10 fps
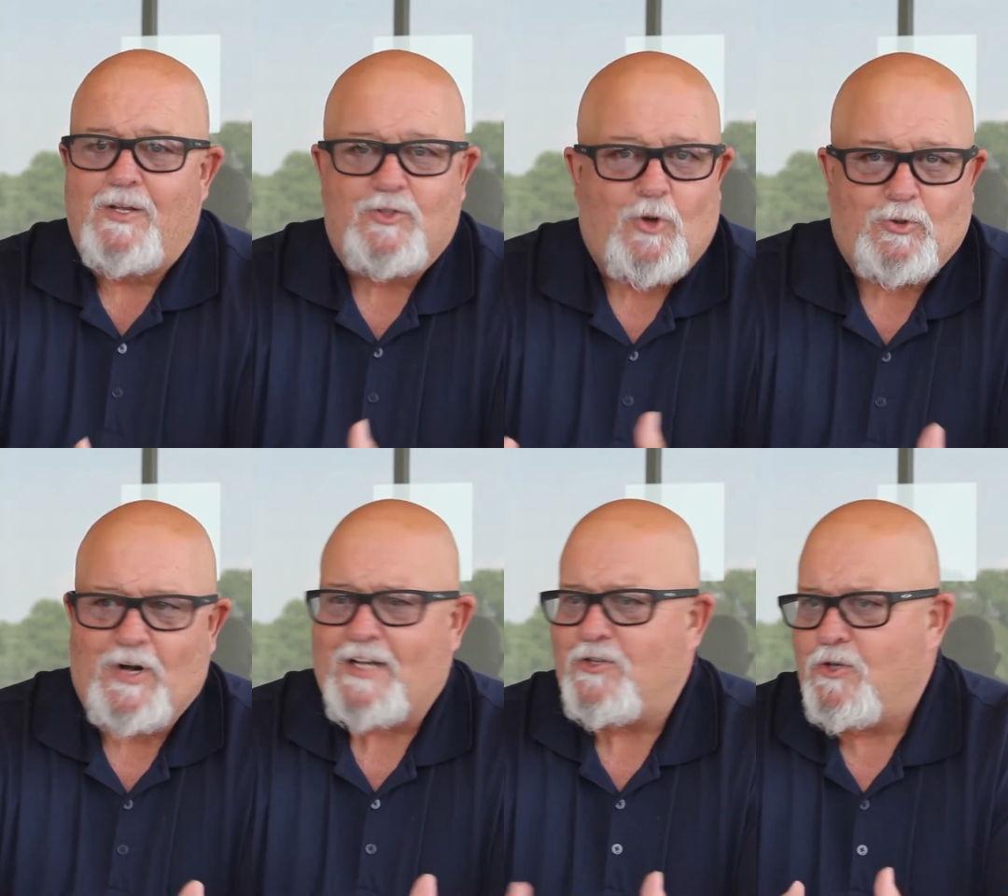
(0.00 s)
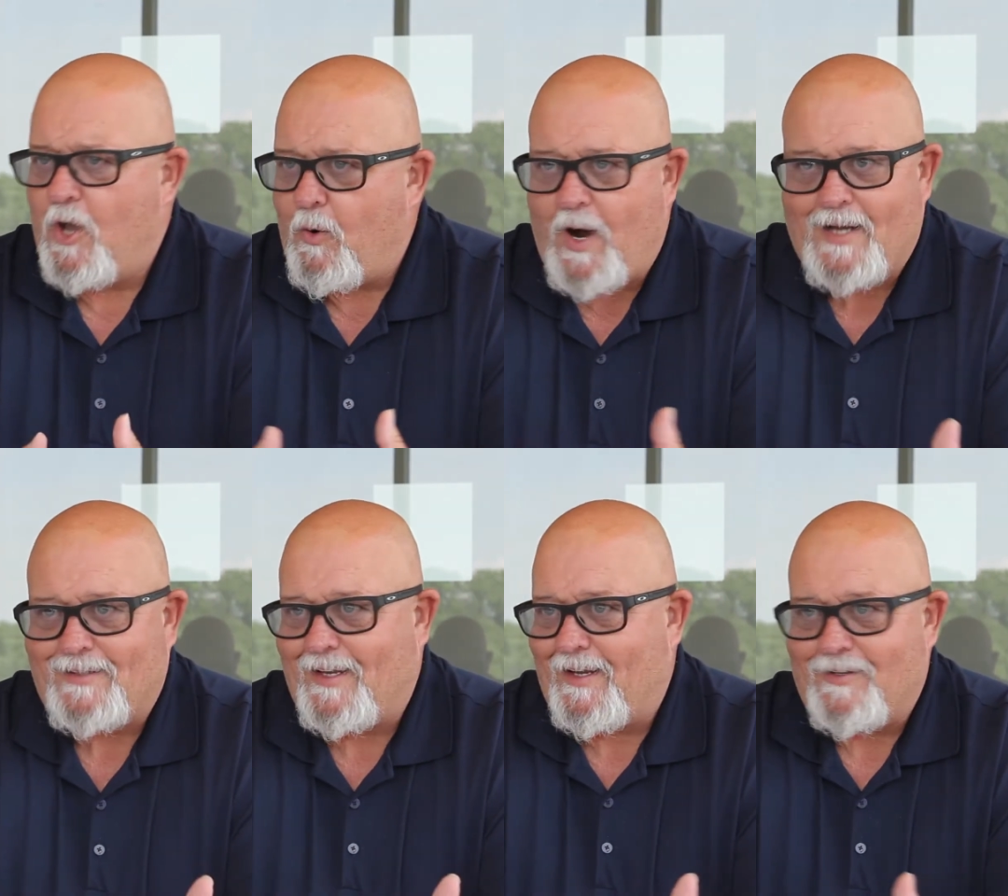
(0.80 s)
Soldier has no
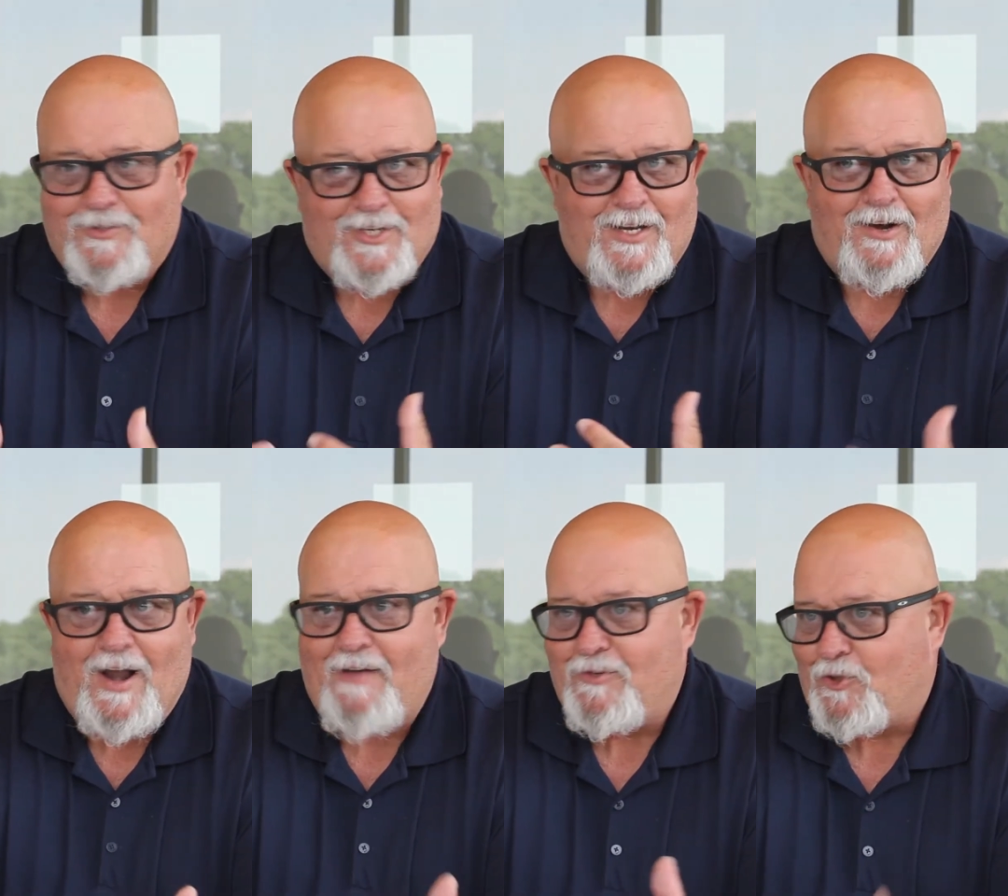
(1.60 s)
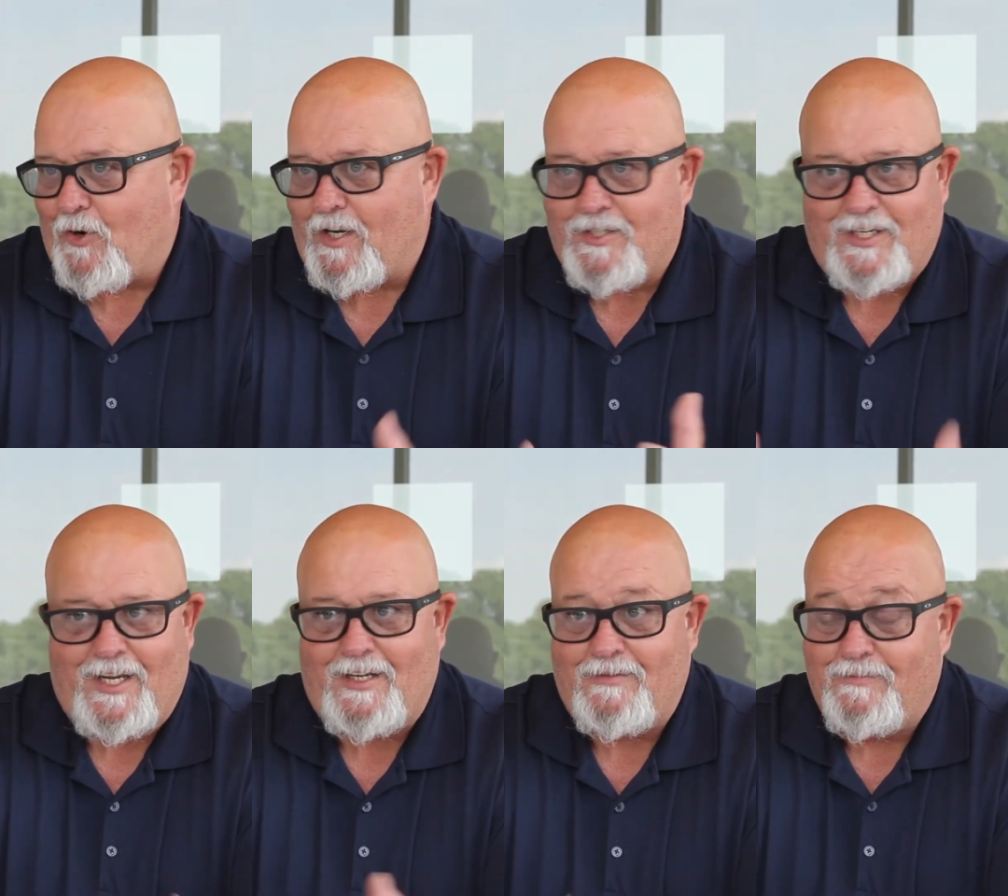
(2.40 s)
idea, sitting there having drinks and
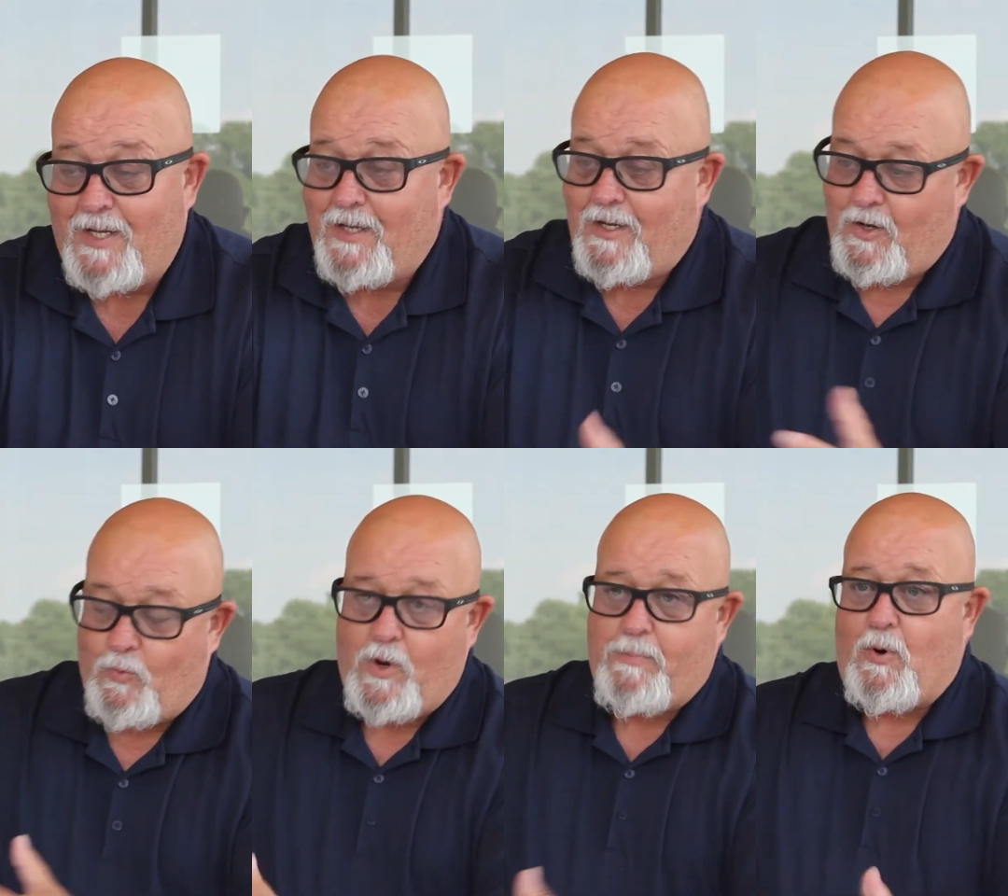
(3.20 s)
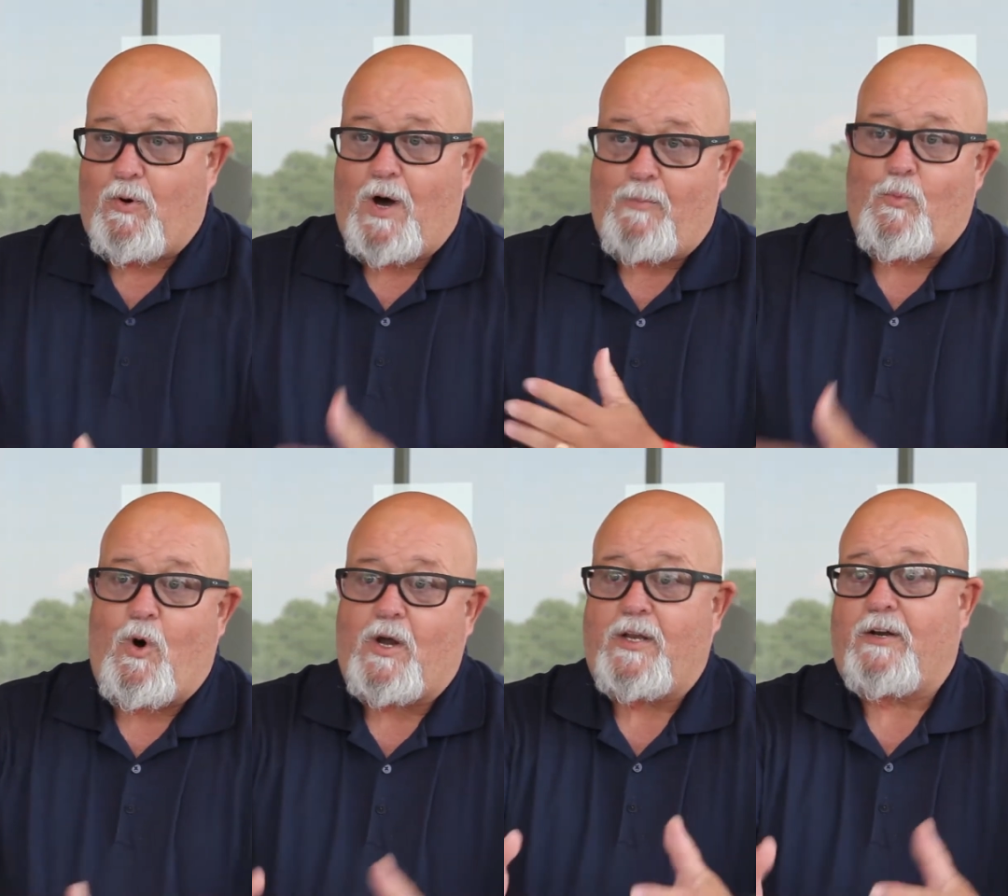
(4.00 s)
eating. We pull up,
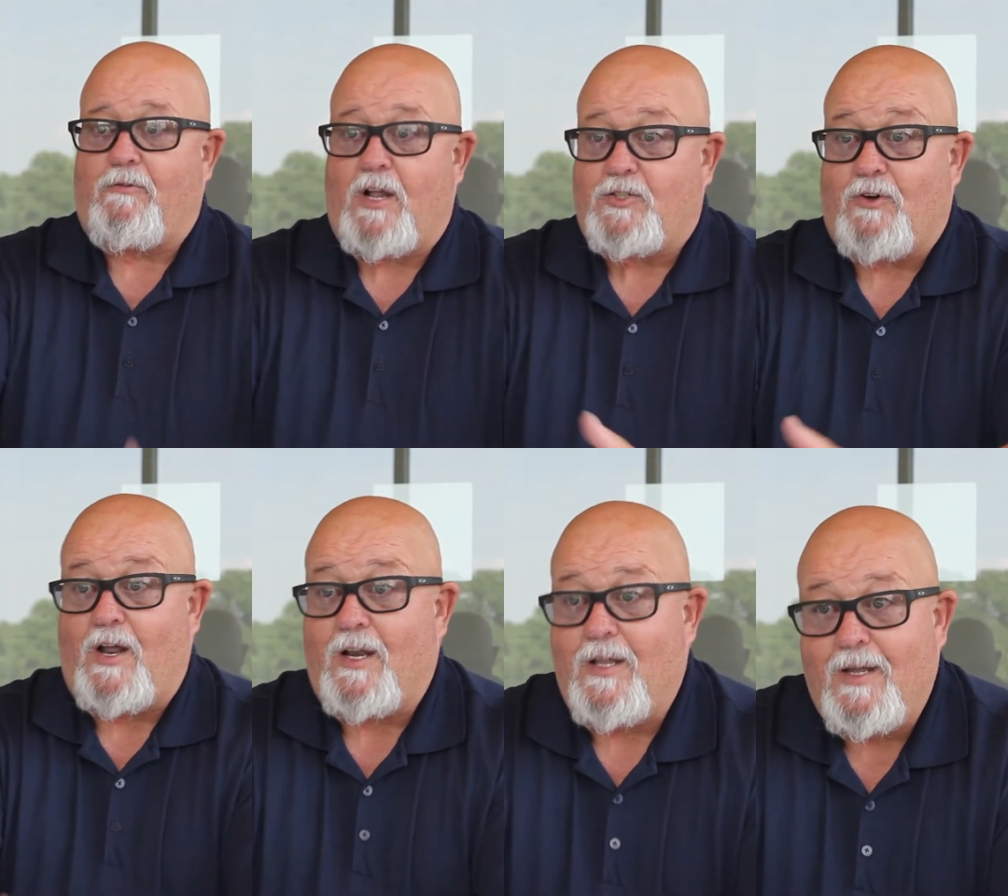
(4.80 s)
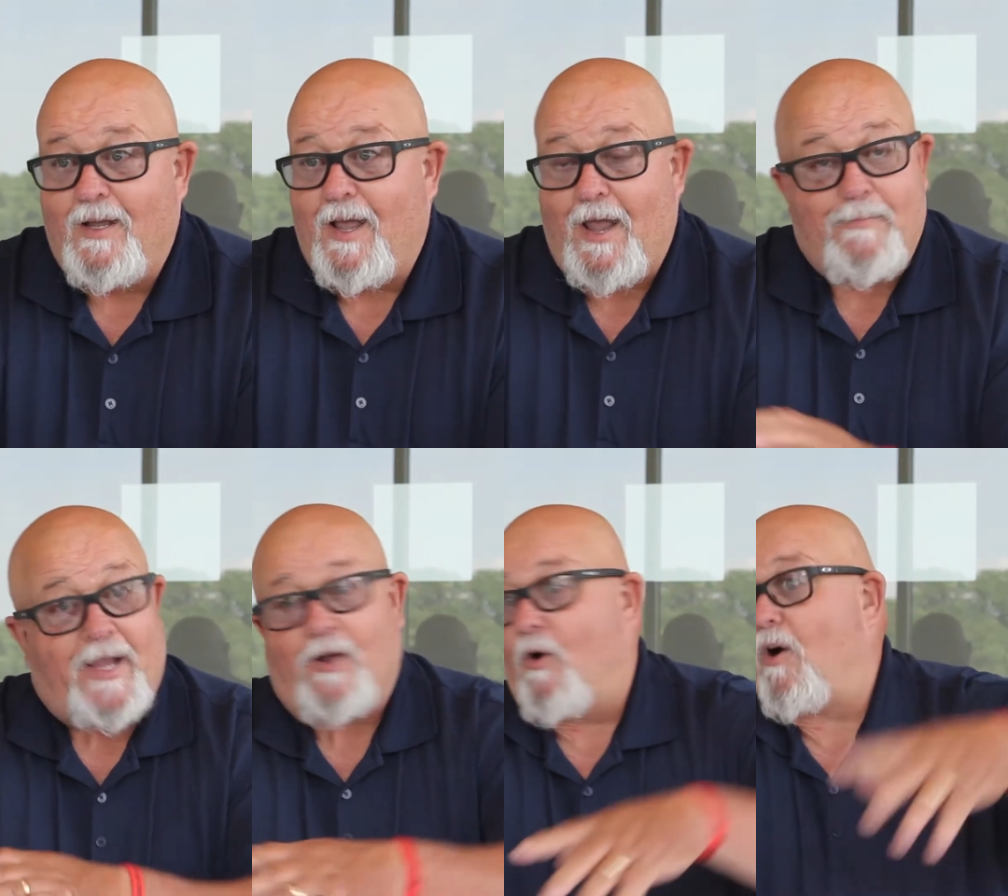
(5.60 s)
walk into the restaurant, and
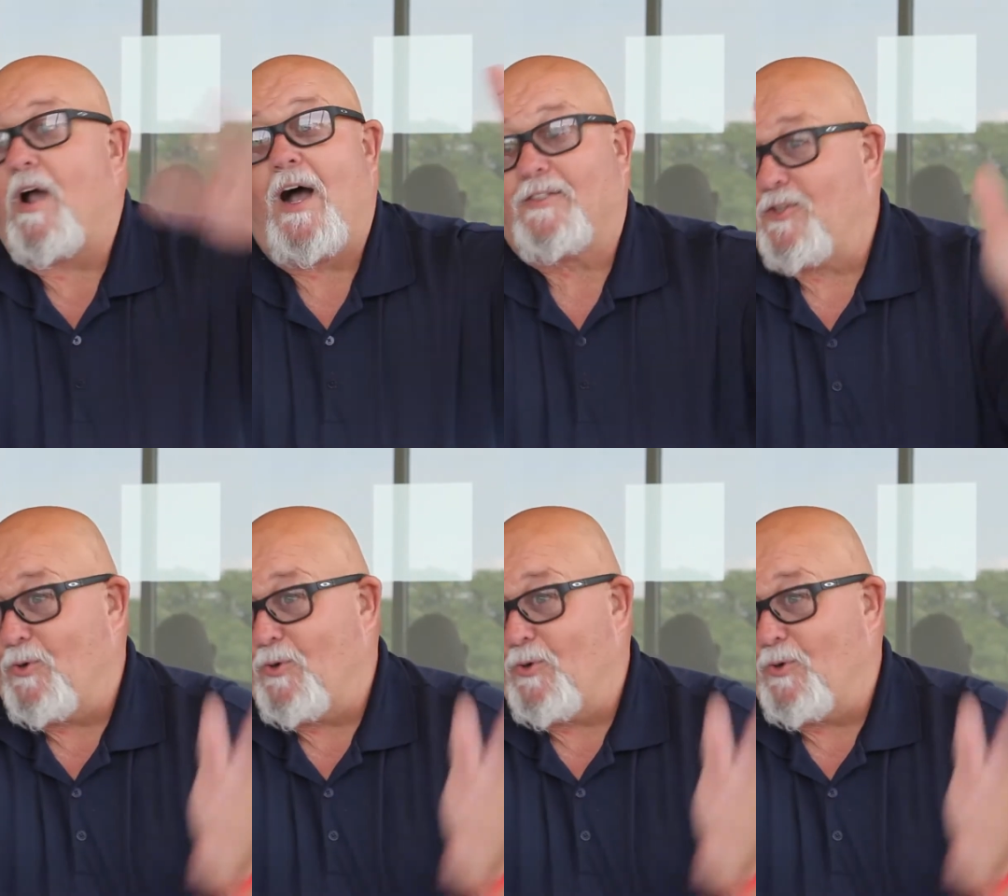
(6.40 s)
make all kinds of